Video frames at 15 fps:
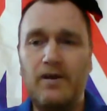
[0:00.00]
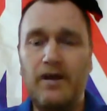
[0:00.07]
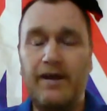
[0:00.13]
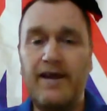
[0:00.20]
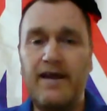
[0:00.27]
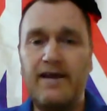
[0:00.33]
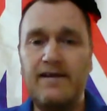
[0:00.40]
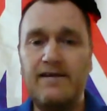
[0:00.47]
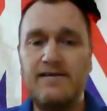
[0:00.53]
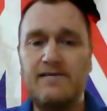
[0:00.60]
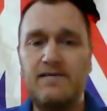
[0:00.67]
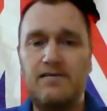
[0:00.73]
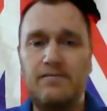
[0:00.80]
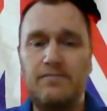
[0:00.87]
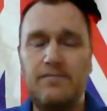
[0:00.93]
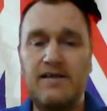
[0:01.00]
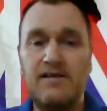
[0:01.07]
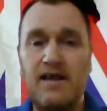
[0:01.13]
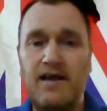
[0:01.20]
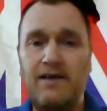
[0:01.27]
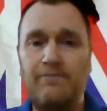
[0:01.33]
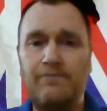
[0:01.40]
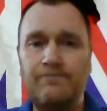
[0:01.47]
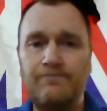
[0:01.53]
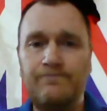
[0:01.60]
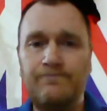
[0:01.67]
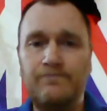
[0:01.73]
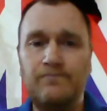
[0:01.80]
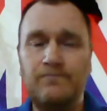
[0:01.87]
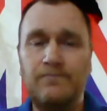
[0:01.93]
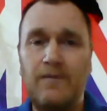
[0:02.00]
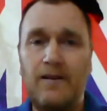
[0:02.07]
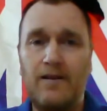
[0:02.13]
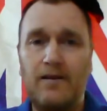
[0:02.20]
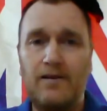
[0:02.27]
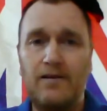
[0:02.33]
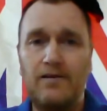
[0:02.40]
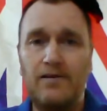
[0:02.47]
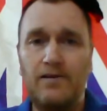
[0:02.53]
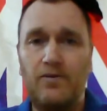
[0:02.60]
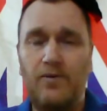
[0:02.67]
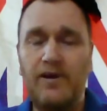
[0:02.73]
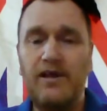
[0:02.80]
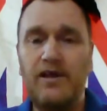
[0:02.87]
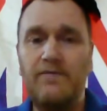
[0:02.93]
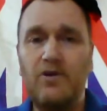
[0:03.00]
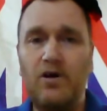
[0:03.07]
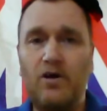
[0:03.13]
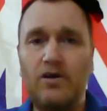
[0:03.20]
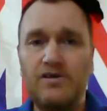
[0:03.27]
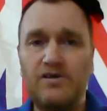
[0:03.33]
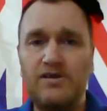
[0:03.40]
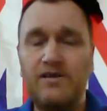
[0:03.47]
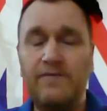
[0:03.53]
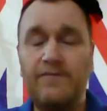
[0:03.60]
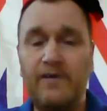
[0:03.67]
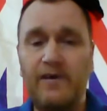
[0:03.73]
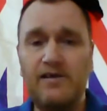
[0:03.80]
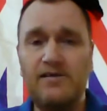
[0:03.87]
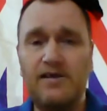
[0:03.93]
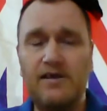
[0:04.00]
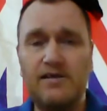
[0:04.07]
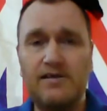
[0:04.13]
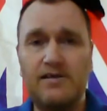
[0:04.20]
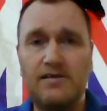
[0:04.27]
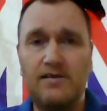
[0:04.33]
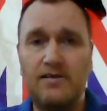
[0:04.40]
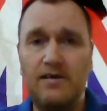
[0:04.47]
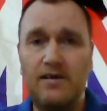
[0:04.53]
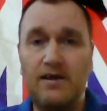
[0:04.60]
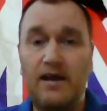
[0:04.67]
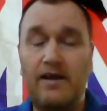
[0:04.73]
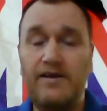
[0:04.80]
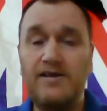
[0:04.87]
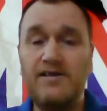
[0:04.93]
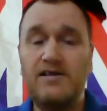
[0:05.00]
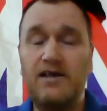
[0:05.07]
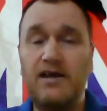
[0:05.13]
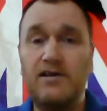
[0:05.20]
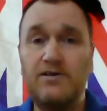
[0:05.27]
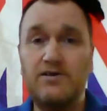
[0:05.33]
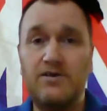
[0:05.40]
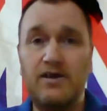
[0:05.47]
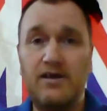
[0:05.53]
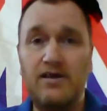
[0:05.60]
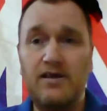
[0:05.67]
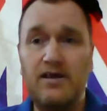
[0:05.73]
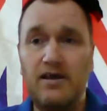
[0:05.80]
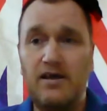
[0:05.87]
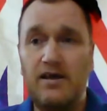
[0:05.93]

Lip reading: And that is Islam. We have got to defeat it, and this country